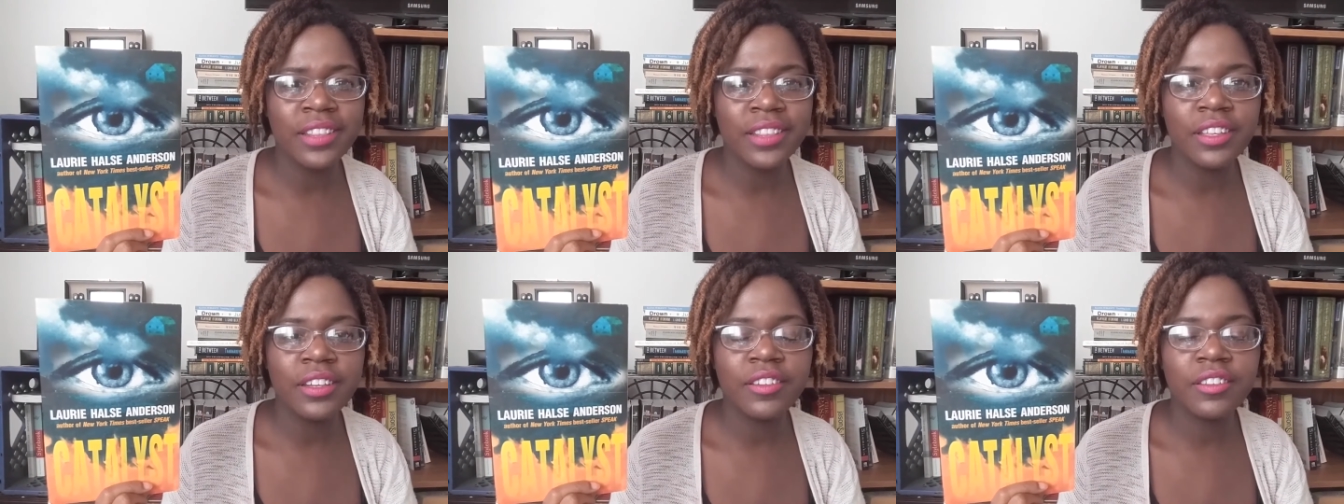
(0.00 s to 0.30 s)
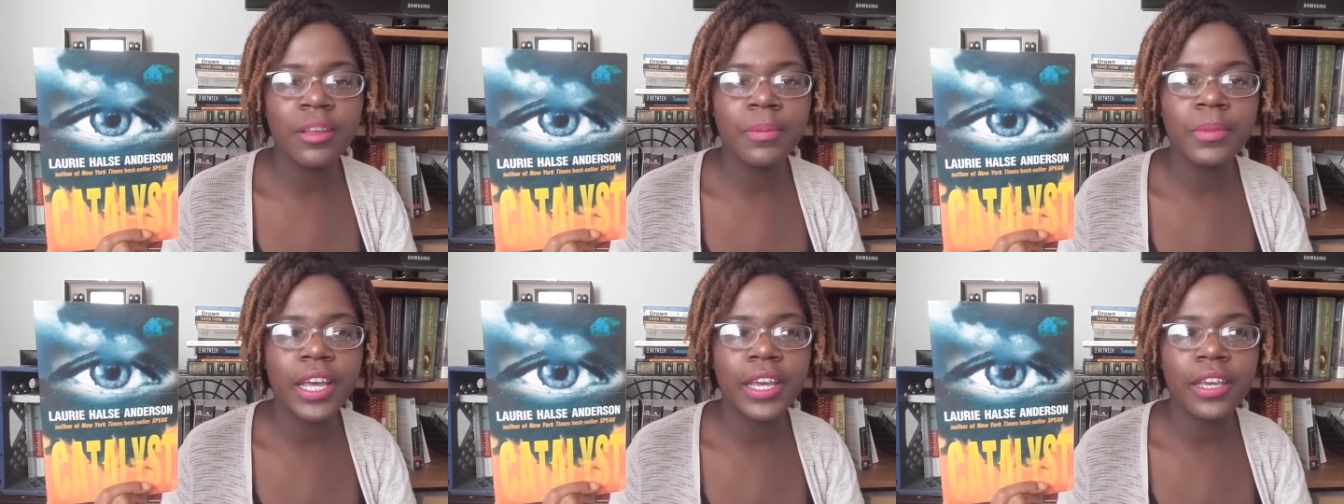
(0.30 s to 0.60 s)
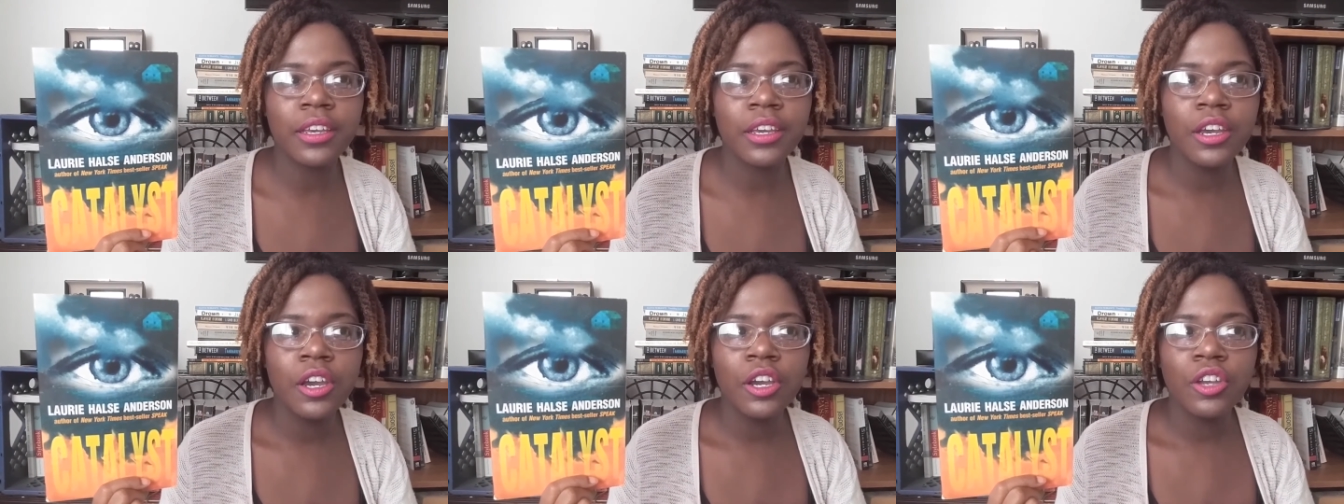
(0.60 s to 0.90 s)
And then some
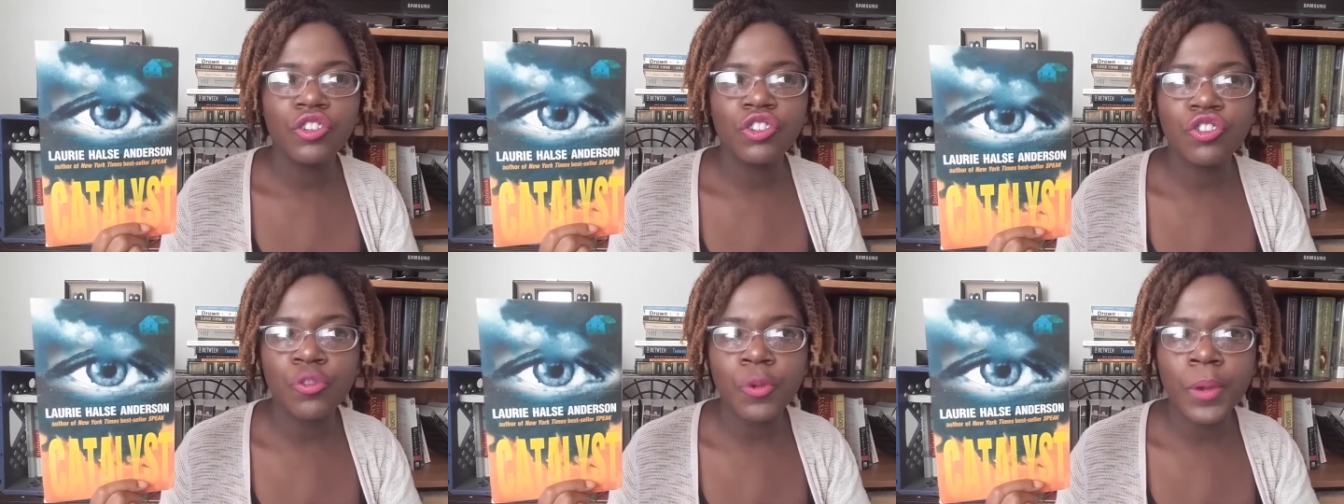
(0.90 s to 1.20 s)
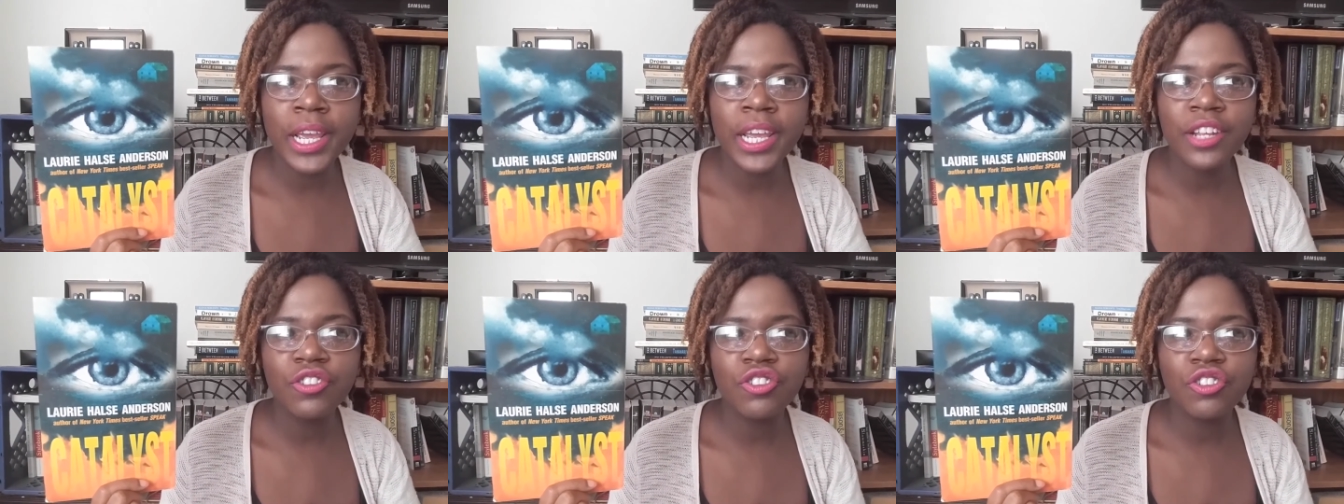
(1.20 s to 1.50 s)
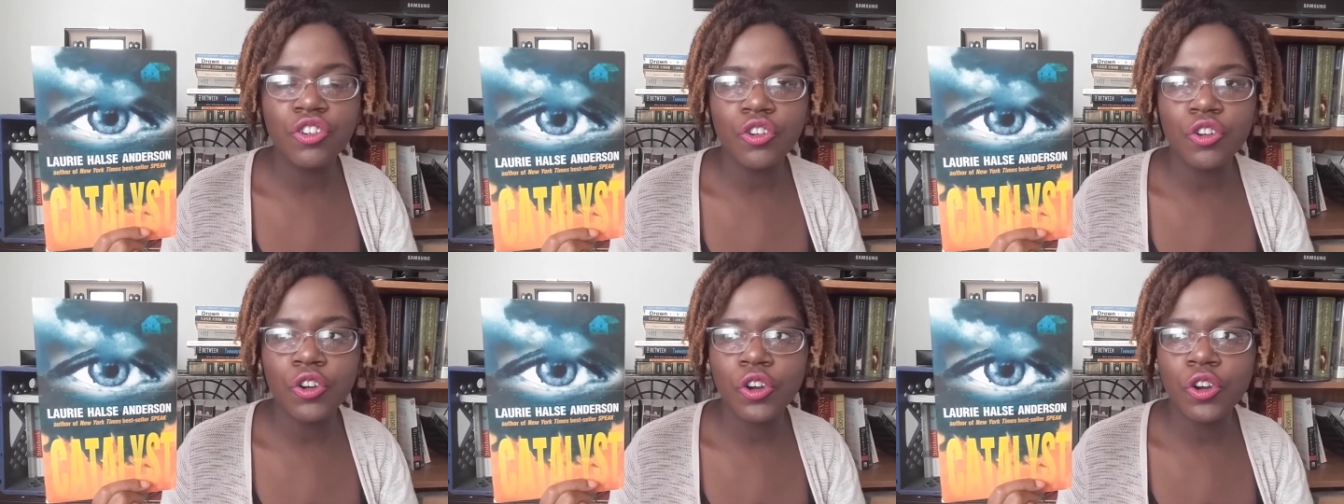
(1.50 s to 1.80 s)
like
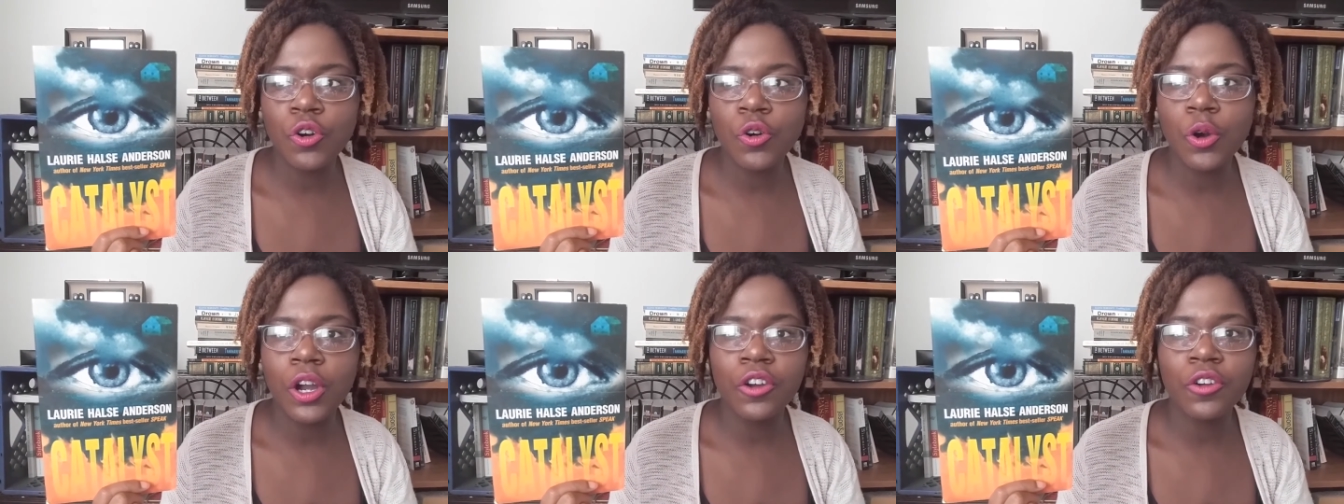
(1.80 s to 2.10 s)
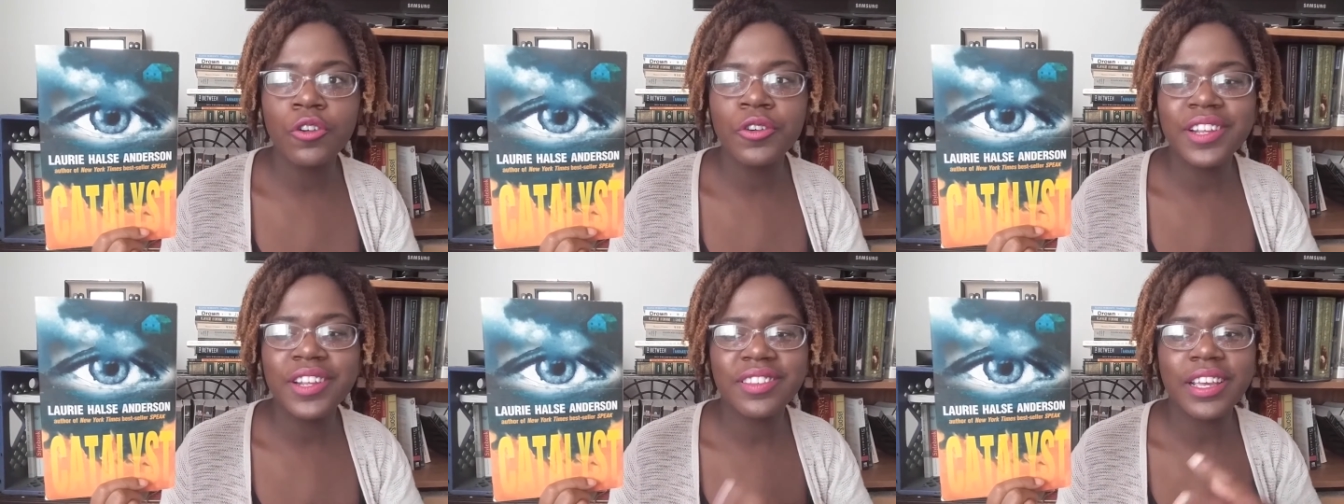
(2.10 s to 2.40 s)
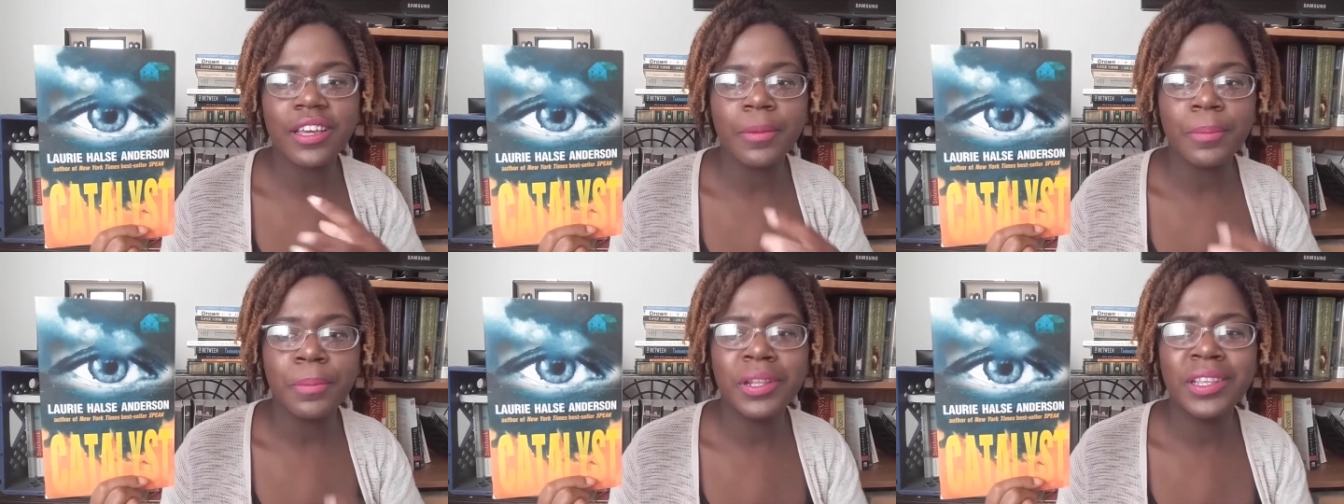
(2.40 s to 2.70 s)
strange girl, a girl that's
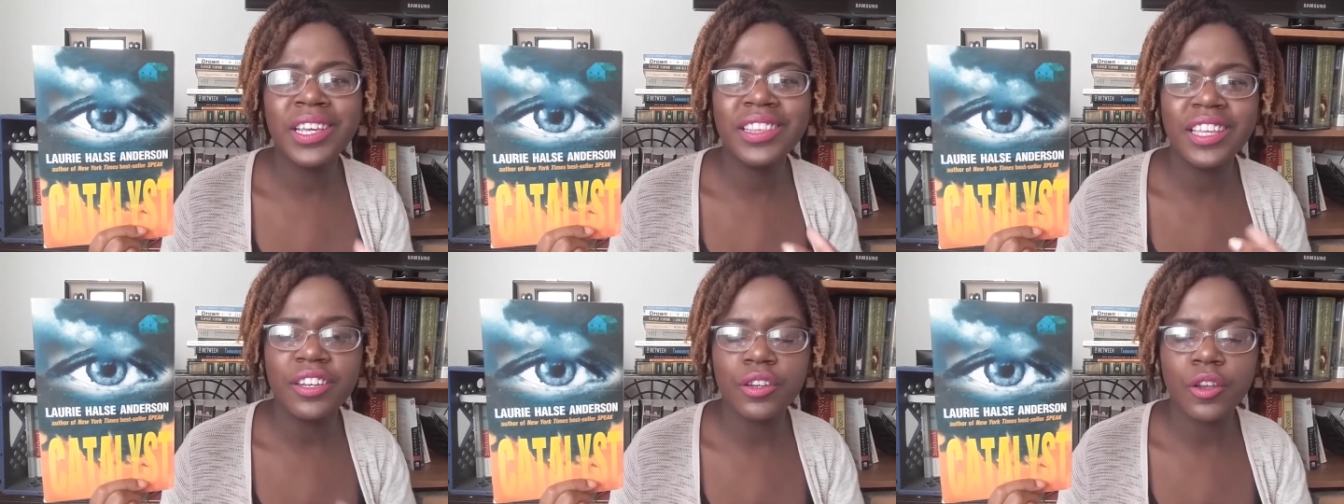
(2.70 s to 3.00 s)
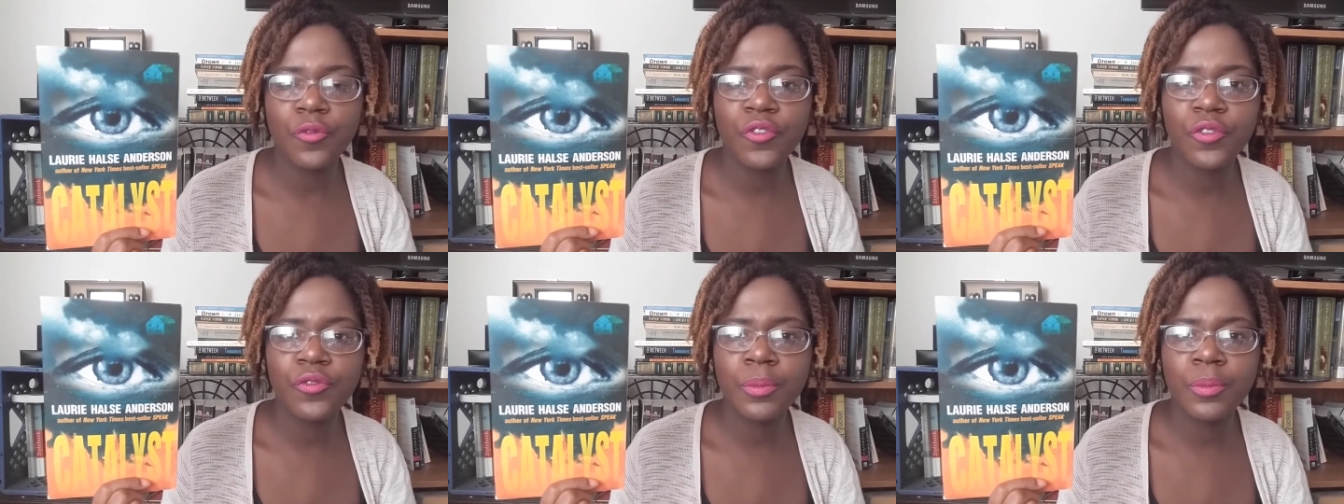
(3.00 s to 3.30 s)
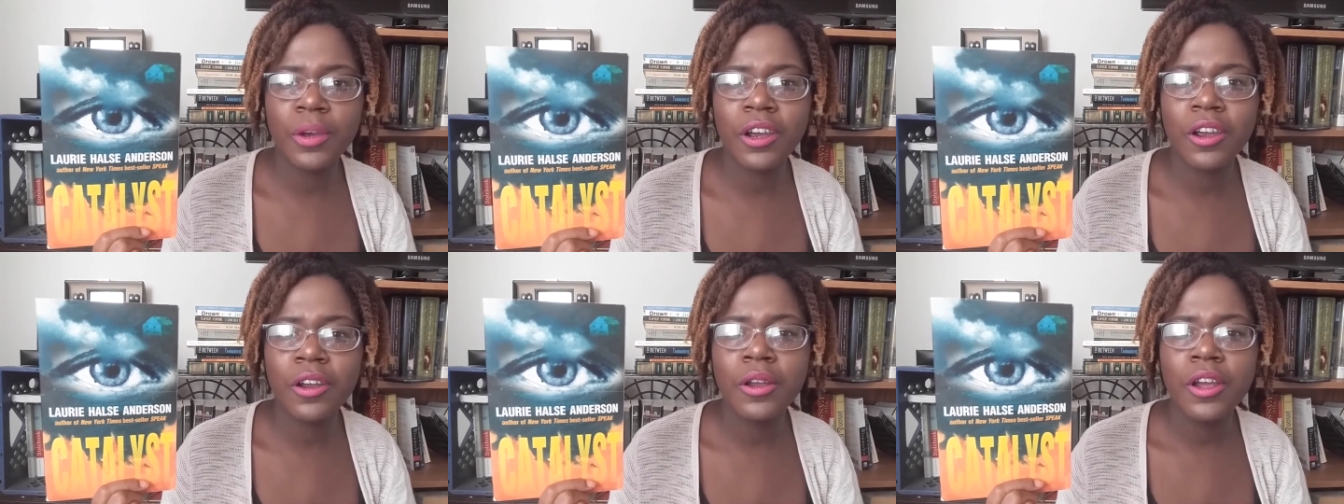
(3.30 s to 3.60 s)
like completely different
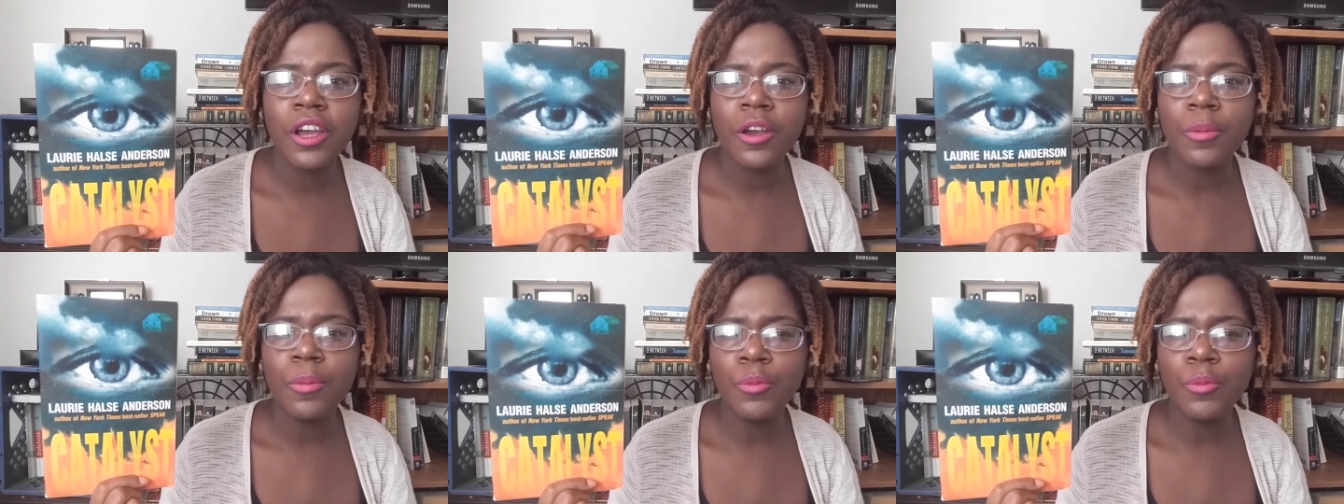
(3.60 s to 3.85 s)
from her,